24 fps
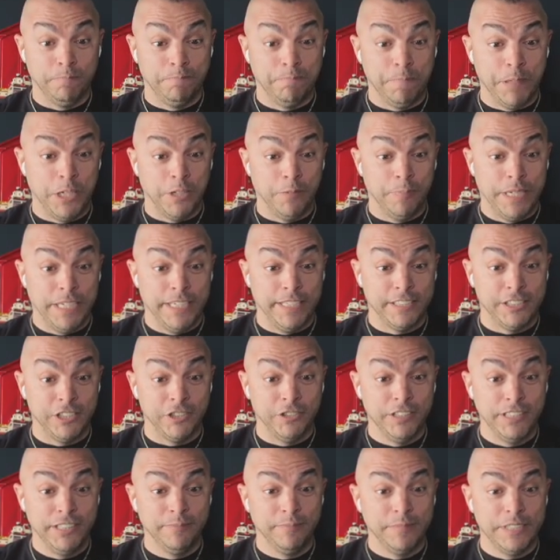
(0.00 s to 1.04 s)
paramedics, or
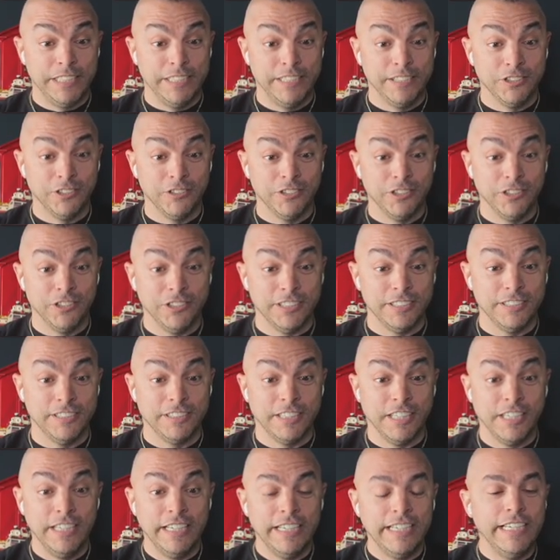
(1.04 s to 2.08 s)
EMTs or nurses,
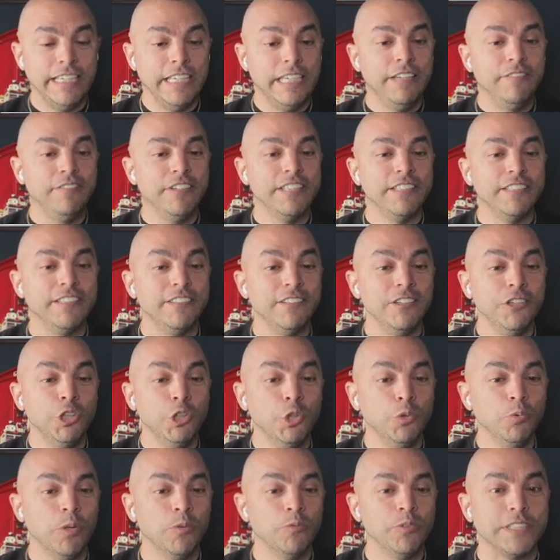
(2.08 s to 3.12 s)
even knew
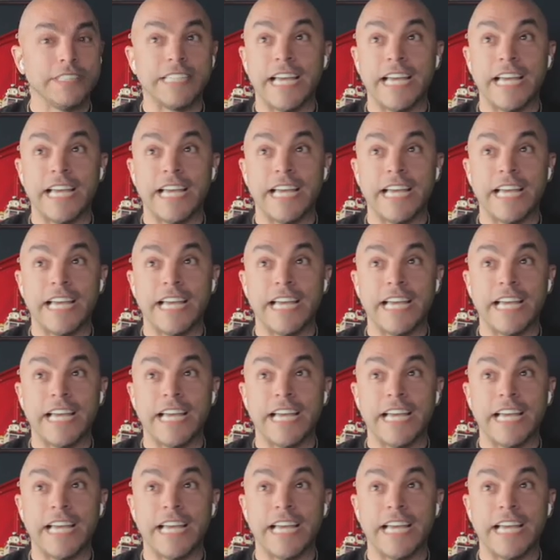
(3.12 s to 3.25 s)
what was